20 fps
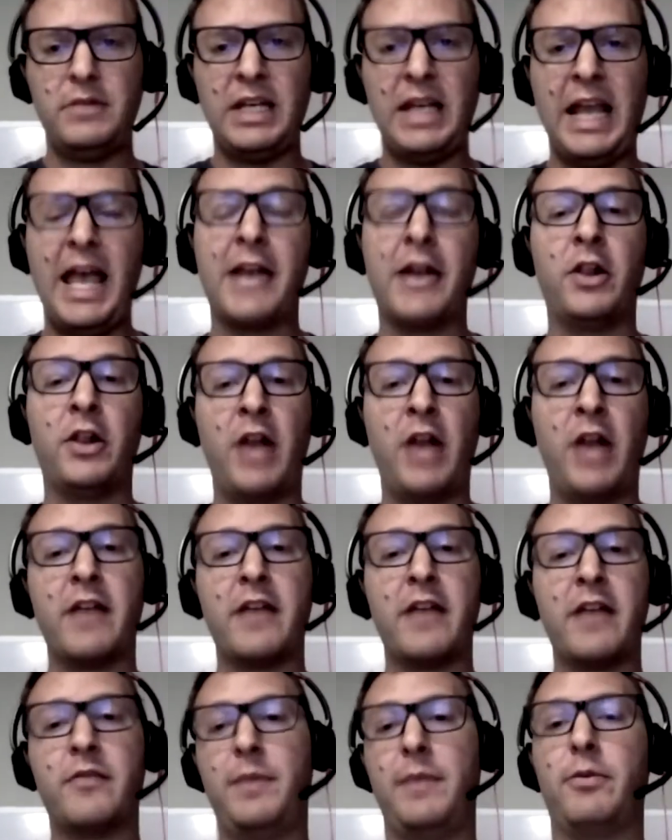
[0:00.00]
And a lot of
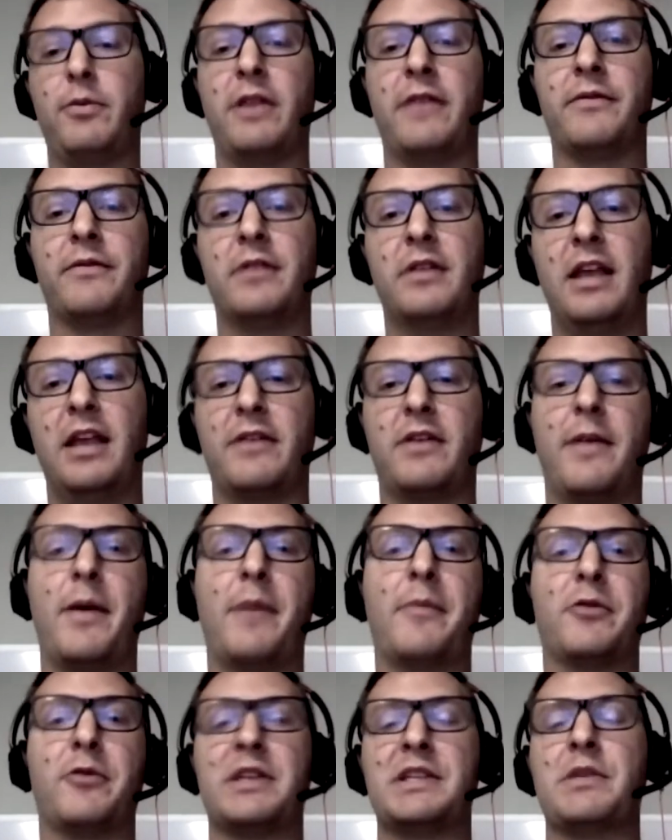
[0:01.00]
people have come up
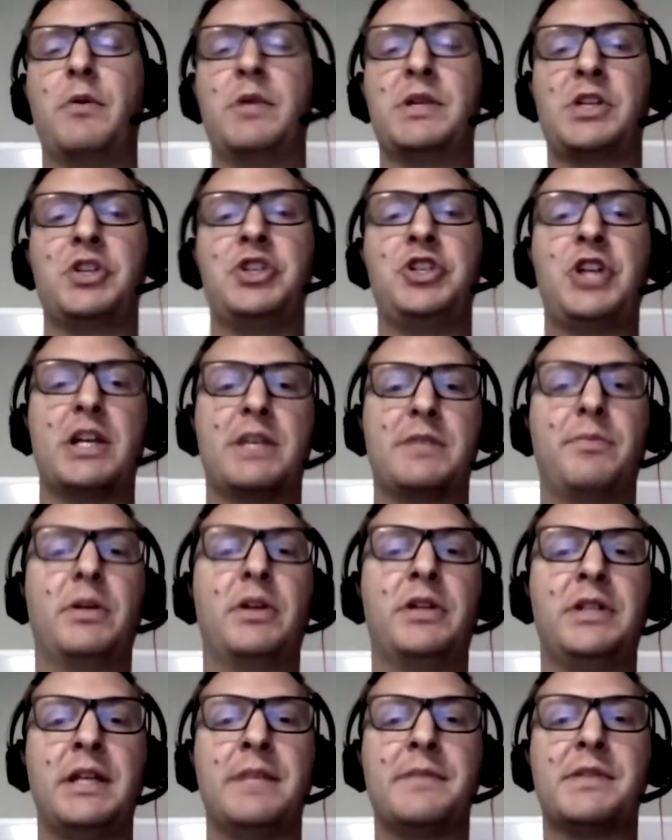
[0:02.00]
with this. It wasn't just Bill
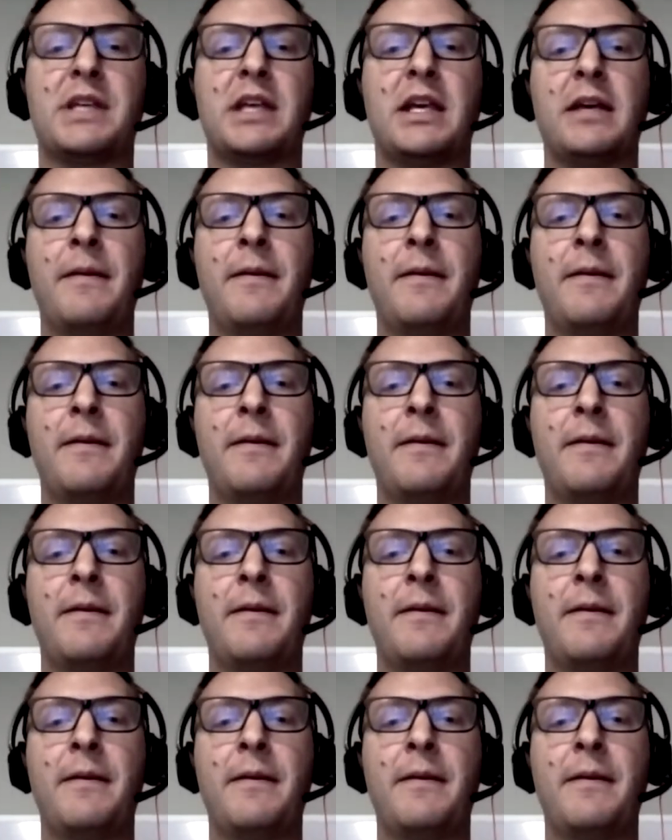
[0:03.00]
Demske.